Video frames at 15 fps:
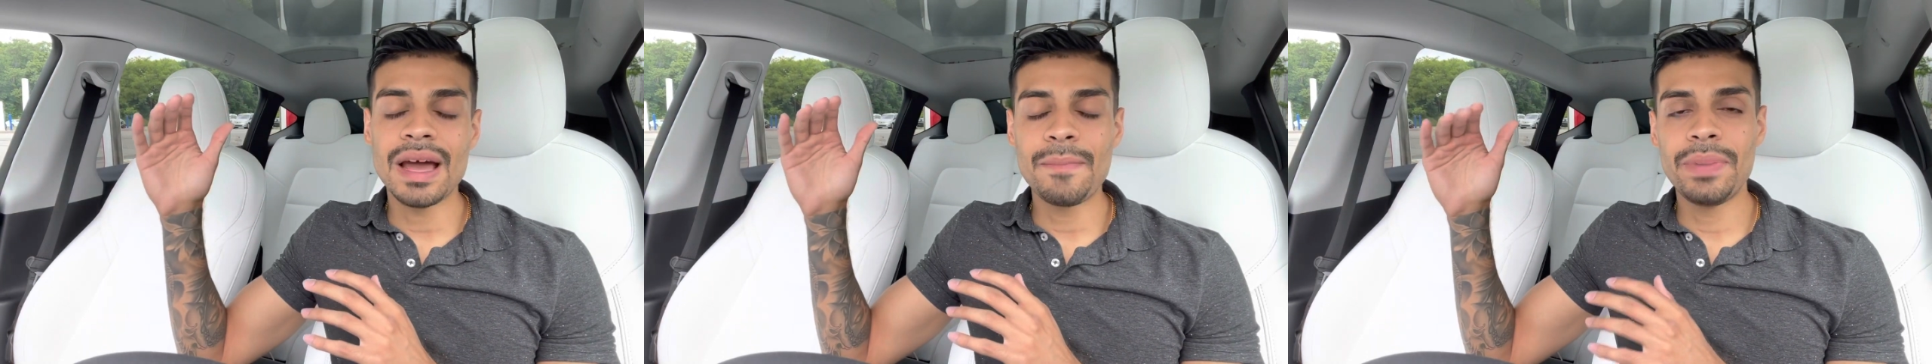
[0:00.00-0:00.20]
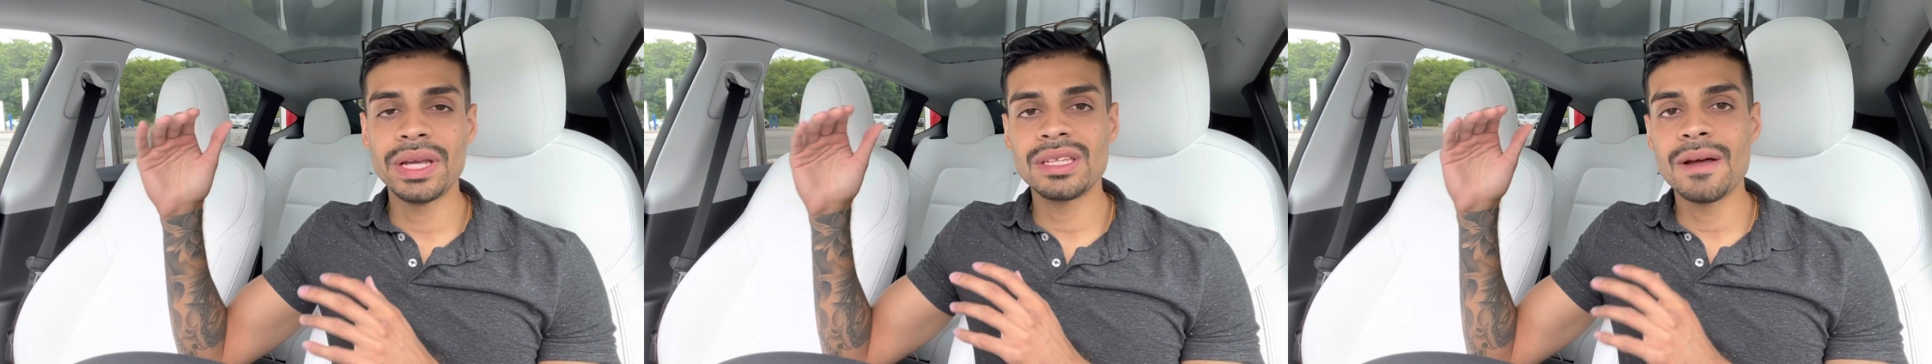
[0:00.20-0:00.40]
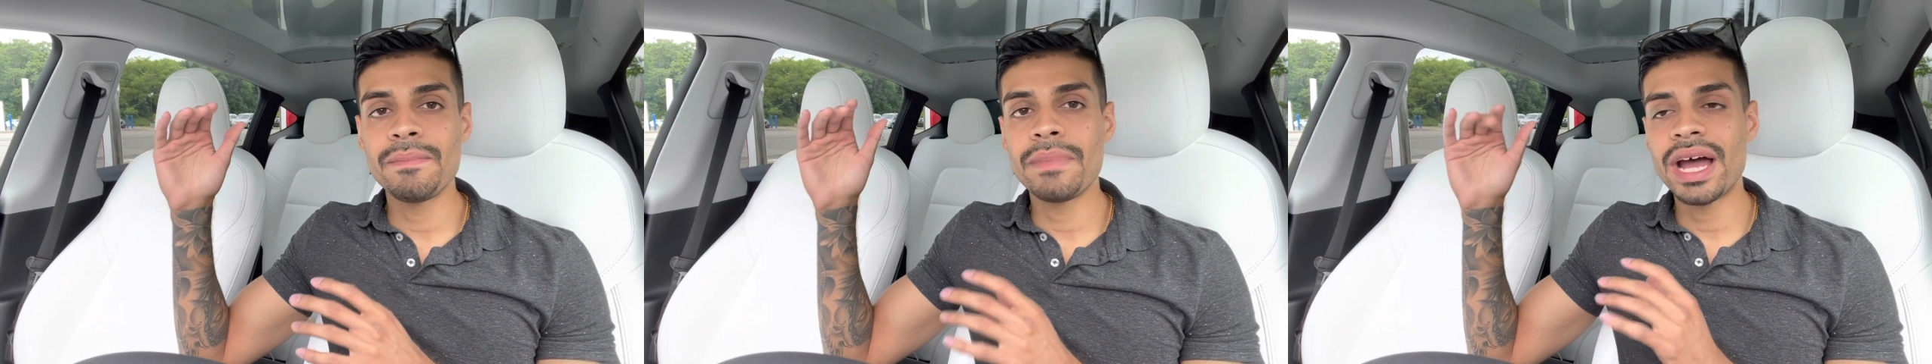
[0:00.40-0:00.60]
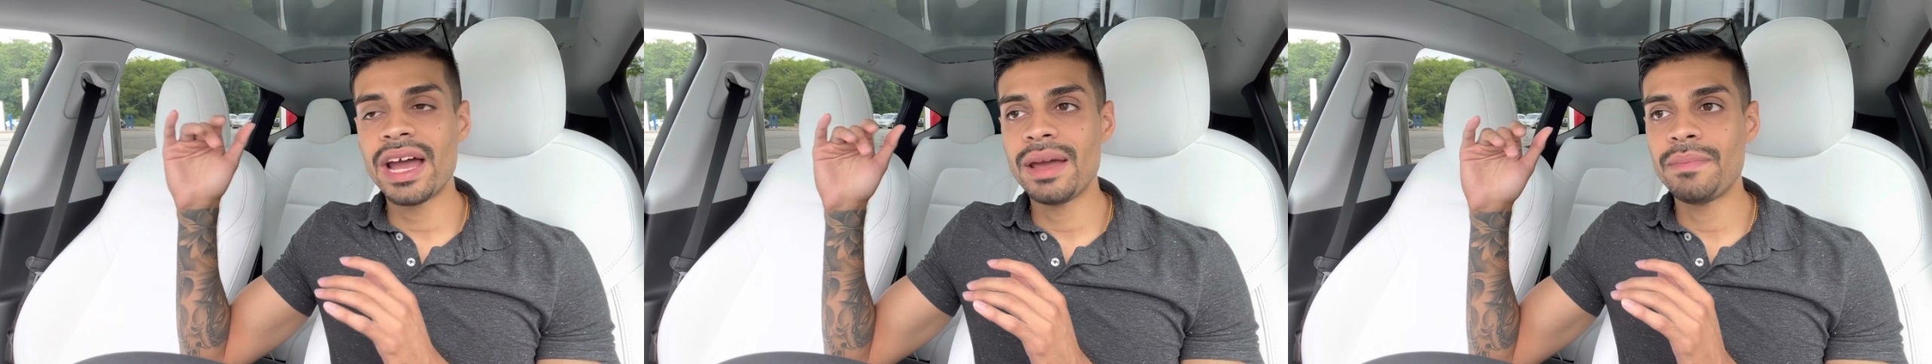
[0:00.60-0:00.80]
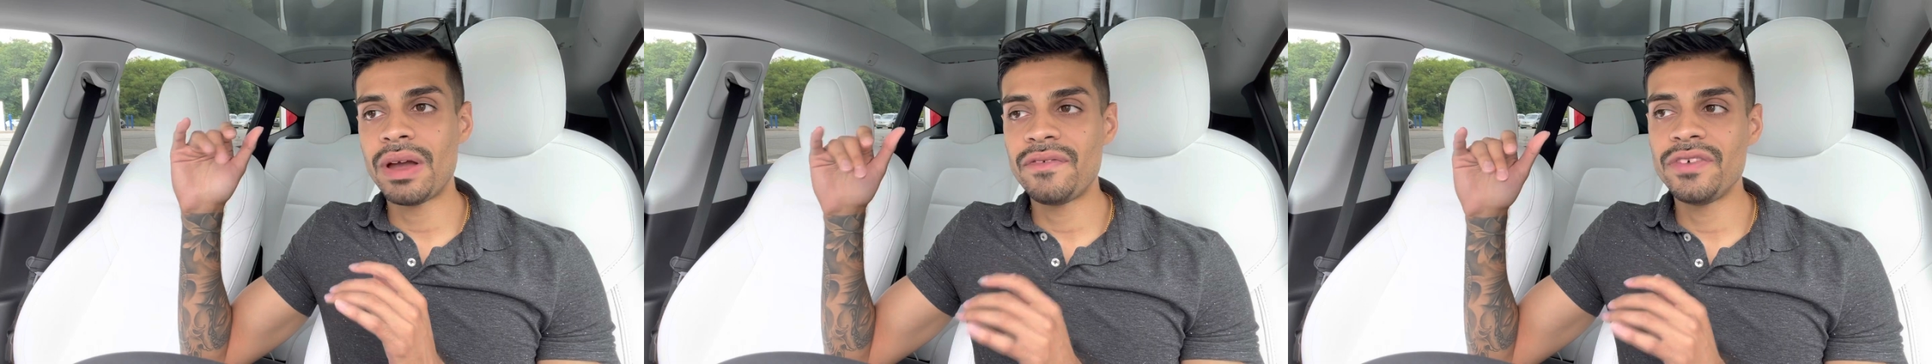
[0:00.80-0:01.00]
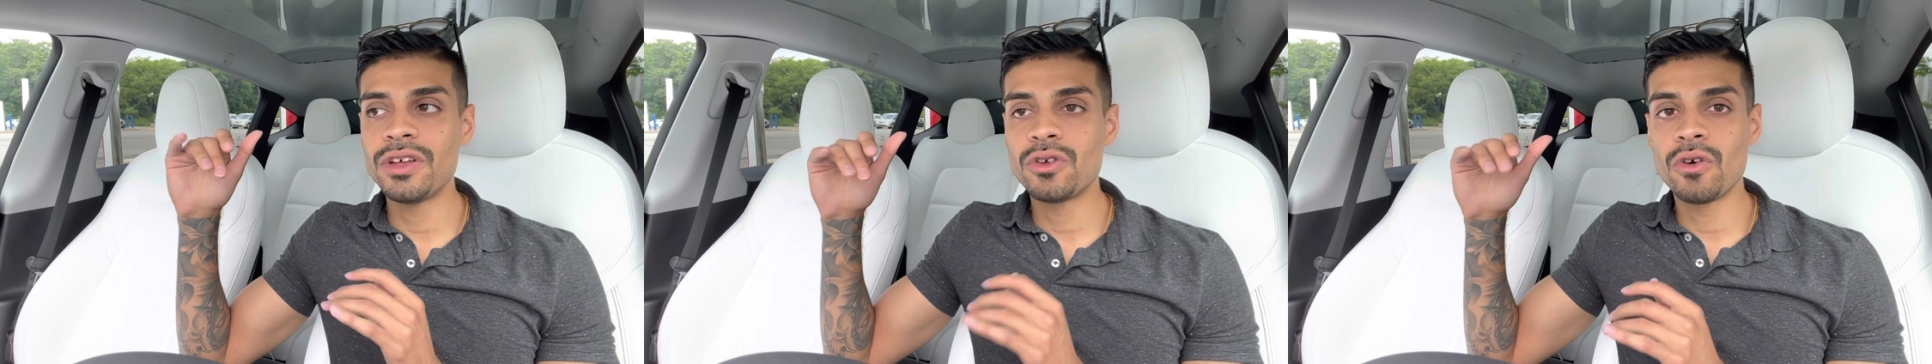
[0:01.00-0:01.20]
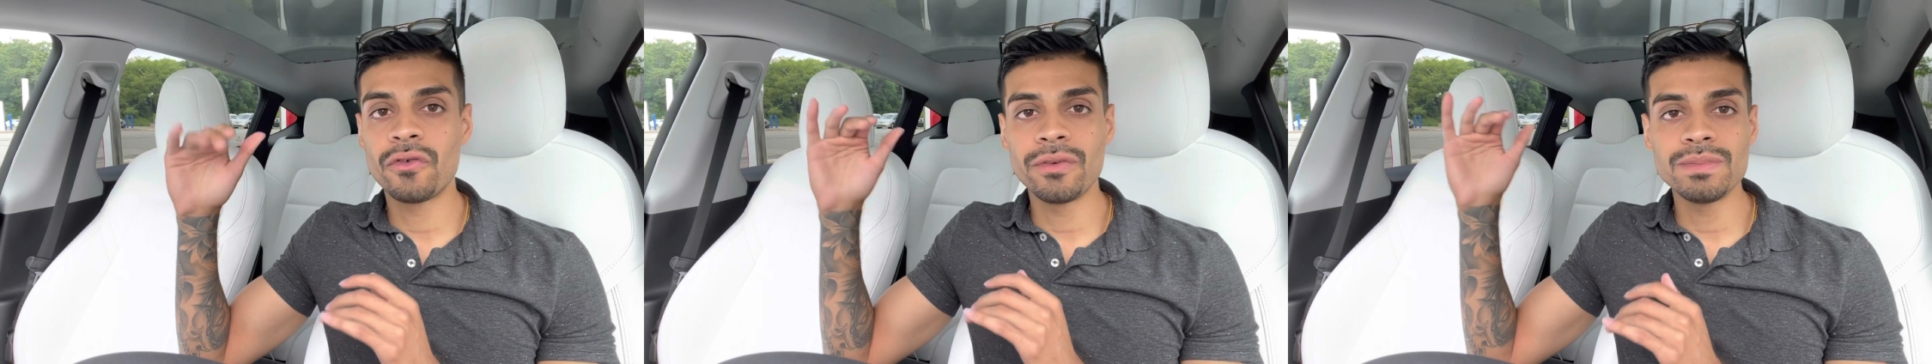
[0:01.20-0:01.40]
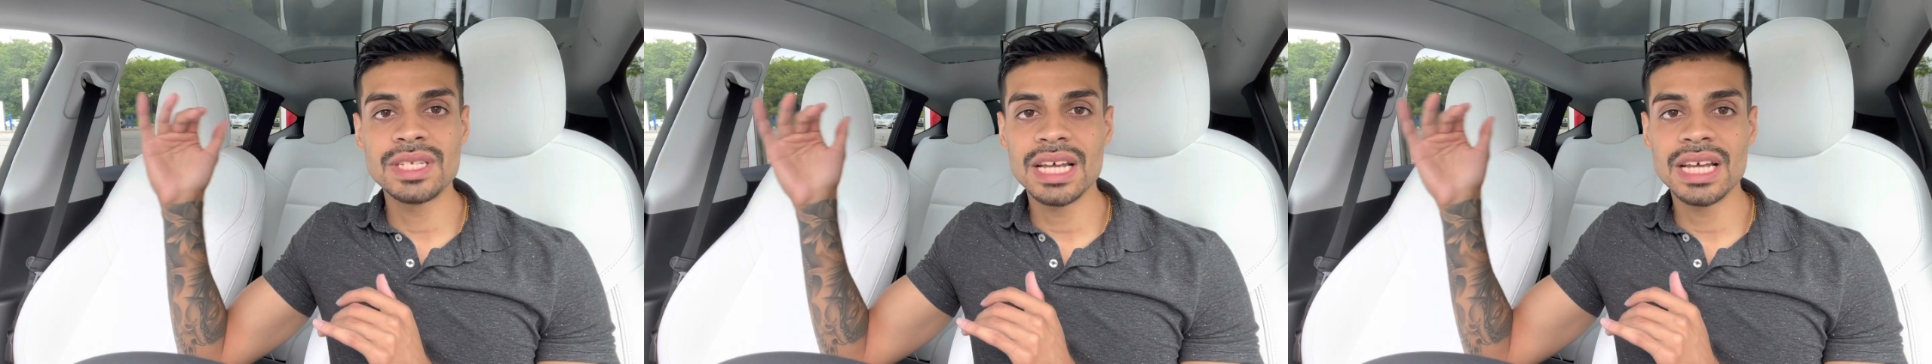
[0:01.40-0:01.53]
I picked up my vehicle from